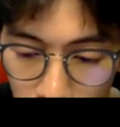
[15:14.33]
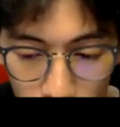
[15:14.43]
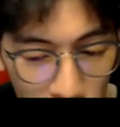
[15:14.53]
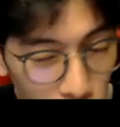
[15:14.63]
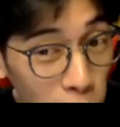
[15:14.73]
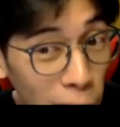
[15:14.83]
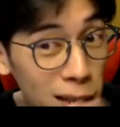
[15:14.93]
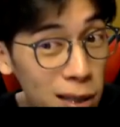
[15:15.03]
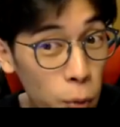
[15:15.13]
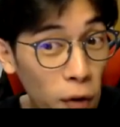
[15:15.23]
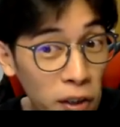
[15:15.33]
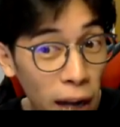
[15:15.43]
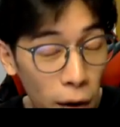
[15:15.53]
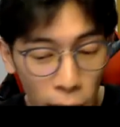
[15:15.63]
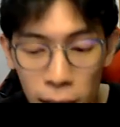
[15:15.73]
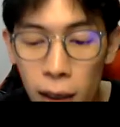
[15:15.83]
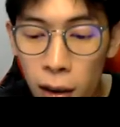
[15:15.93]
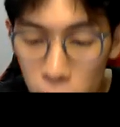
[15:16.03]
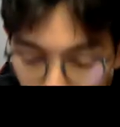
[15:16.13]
So I know the answer is roughly there, right?